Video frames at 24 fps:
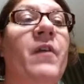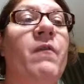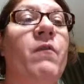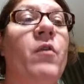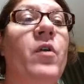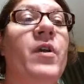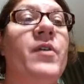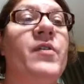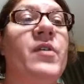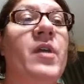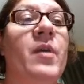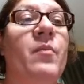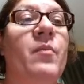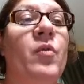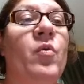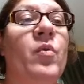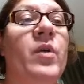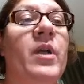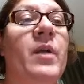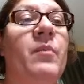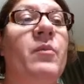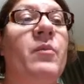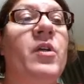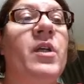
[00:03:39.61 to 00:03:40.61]
For example,
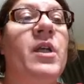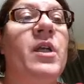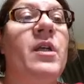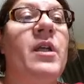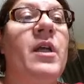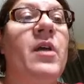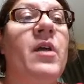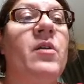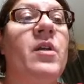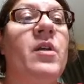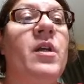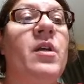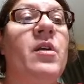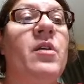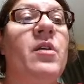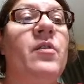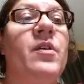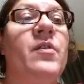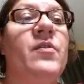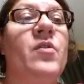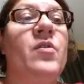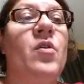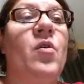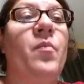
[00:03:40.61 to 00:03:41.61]
when I'm looking down here at
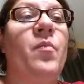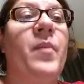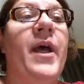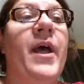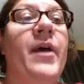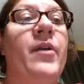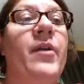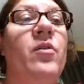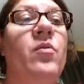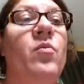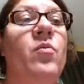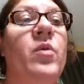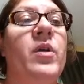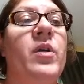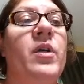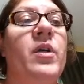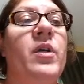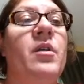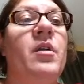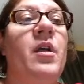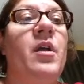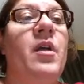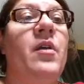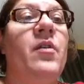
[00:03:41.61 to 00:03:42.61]
this no pattern
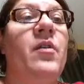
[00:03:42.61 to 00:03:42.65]
one,